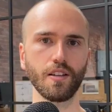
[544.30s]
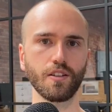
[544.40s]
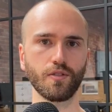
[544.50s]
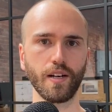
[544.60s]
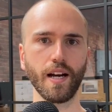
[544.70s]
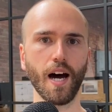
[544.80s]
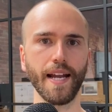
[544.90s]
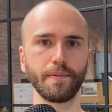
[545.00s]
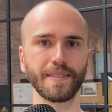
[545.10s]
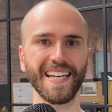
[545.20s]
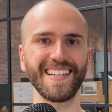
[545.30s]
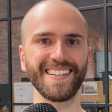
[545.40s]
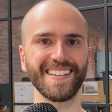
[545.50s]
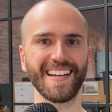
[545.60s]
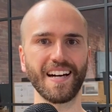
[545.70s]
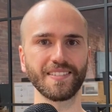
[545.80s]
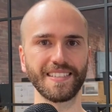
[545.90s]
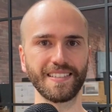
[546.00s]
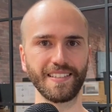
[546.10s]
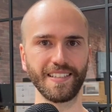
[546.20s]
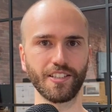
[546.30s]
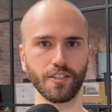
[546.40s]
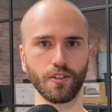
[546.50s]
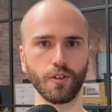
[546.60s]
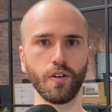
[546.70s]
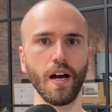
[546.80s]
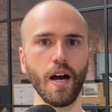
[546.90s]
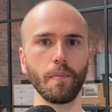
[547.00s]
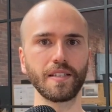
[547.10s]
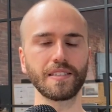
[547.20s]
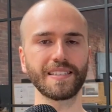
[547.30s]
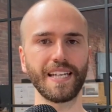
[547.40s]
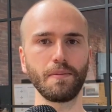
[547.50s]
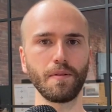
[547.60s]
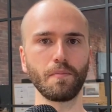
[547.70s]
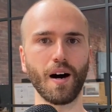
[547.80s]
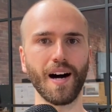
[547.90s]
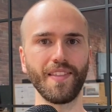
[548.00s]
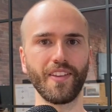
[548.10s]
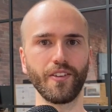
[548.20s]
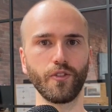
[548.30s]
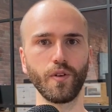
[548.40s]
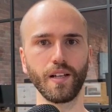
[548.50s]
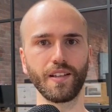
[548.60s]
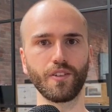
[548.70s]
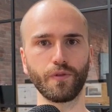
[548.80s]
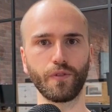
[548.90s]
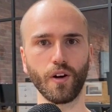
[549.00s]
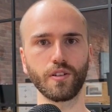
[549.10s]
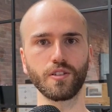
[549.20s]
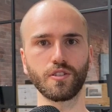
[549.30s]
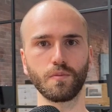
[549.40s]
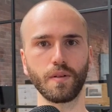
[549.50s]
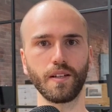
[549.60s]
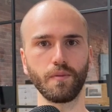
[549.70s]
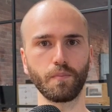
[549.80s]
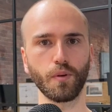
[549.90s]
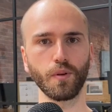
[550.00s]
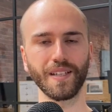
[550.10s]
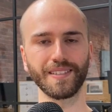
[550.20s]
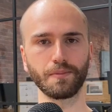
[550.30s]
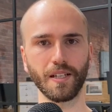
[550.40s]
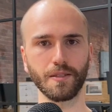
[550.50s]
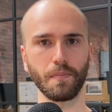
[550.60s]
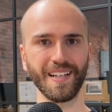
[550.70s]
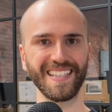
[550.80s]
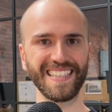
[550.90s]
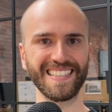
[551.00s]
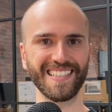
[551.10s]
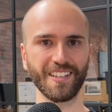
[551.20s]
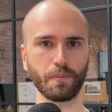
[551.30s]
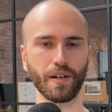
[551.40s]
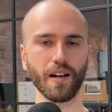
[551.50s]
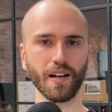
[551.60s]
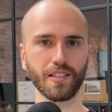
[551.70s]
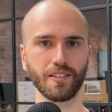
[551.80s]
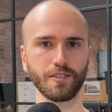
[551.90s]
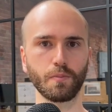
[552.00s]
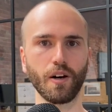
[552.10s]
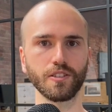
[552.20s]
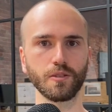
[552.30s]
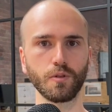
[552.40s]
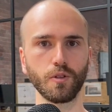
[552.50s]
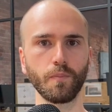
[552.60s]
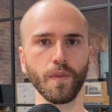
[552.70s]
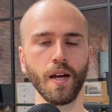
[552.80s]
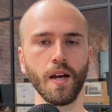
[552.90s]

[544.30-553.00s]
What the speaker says: the three items. Anything else is additional, but just keep in mind that really the focus should be putting as much money into the production as possible,